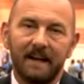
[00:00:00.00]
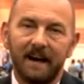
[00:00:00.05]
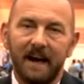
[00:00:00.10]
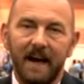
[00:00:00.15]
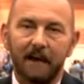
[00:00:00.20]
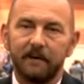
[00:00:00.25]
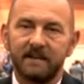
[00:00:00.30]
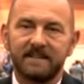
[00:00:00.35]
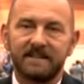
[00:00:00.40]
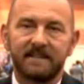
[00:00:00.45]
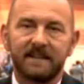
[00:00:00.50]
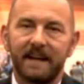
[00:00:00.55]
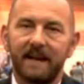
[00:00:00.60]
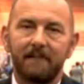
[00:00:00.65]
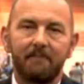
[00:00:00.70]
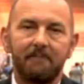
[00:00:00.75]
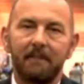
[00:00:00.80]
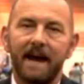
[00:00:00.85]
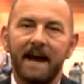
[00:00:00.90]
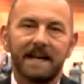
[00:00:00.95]
I would say,
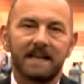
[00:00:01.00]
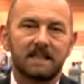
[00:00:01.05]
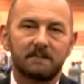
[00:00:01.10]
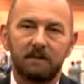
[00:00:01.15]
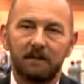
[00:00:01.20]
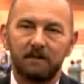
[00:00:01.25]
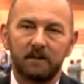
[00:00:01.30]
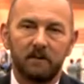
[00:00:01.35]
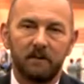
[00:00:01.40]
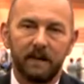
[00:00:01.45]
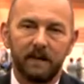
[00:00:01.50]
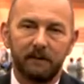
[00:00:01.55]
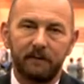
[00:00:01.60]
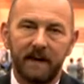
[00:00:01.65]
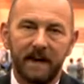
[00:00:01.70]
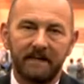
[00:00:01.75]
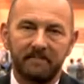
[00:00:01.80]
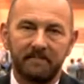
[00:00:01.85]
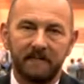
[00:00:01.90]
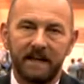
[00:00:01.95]
maximum
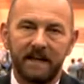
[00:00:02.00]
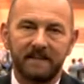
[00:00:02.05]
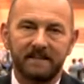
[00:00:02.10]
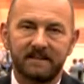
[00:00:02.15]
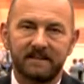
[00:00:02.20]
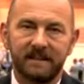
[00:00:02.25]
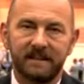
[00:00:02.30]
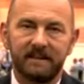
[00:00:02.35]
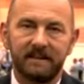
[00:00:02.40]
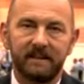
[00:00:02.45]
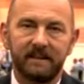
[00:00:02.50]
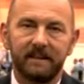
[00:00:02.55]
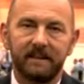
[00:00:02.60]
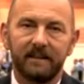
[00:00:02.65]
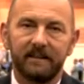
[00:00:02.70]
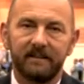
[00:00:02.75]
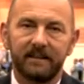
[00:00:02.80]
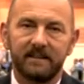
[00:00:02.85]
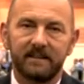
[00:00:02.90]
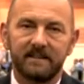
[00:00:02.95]
25 minutes that
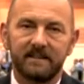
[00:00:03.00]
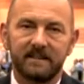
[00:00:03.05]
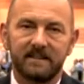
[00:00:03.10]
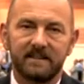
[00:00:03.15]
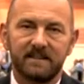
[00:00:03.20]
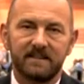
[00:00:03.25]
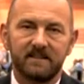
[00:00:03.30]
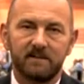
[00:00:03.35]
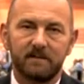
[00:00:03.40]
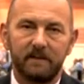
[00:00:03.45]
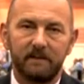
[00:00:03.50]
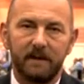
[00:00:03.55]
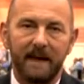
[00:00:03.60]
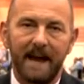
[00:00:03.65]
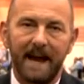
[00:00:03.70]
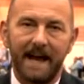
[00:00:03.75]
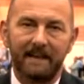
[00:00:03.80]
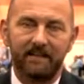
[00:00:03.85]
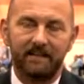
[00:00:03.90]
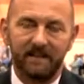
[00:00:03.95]
the assistants would be at